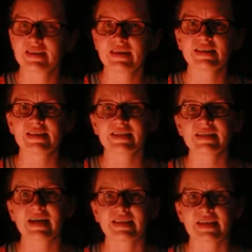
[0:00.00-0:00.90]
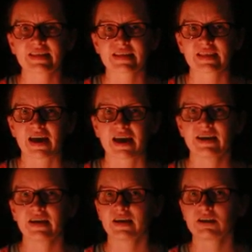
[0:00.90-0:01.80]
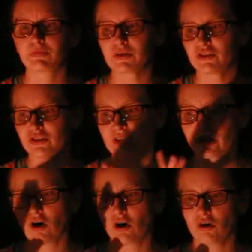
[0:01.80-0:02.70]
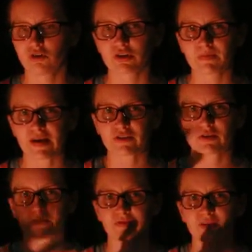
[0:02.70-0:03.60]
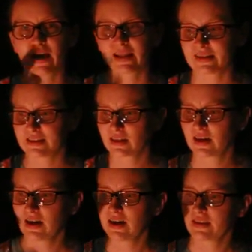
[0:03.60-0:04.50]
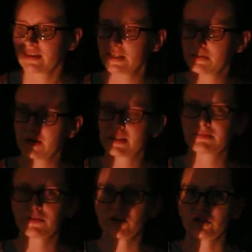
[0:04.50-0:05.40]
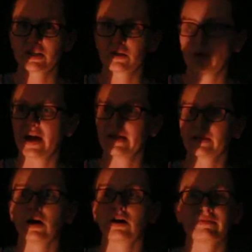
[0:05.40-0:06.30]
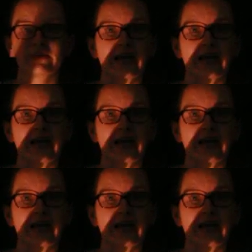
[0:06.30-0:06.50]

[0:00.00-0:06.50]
this incandescent light is producing a whole spectrum of colours this one's producing quite a lot of